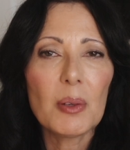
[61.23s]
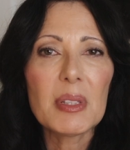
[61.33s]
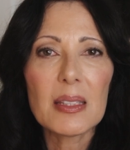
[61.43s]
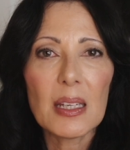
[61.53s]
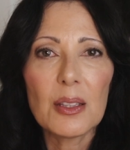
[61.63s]
I would
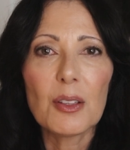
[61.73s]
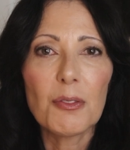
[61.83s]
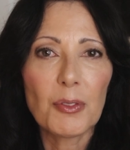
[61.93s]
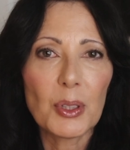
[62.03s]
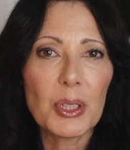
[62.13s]
say that the
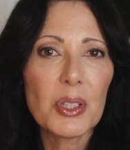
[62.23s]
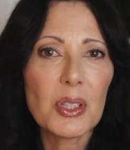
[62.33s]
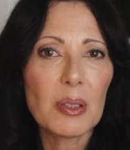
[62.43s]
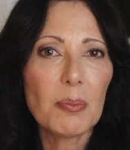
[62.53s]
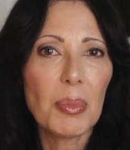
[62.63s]

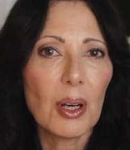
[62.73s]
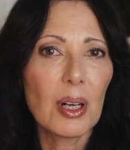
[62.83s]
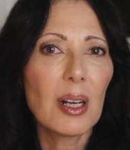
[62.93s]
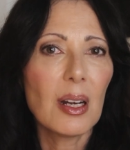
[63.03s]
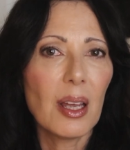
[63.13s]
first
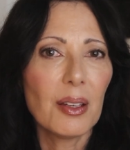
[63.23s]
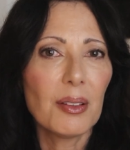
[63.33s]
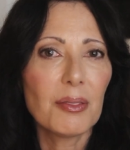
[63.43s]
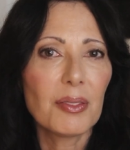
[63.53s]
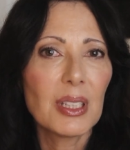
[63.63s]
part
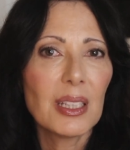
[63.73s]
of